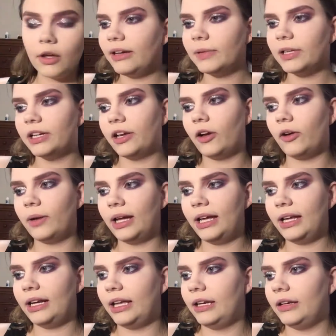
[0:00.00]
I'm gonna go
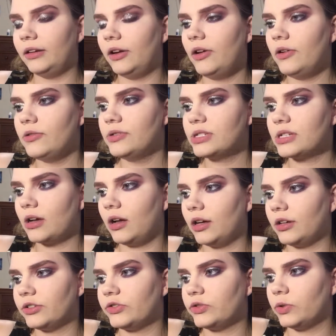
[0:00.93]
in and nose
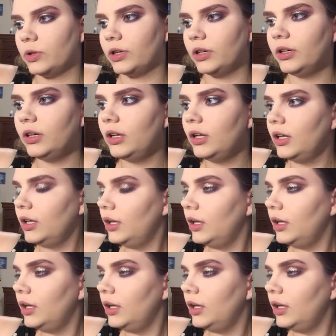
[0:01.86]
contour.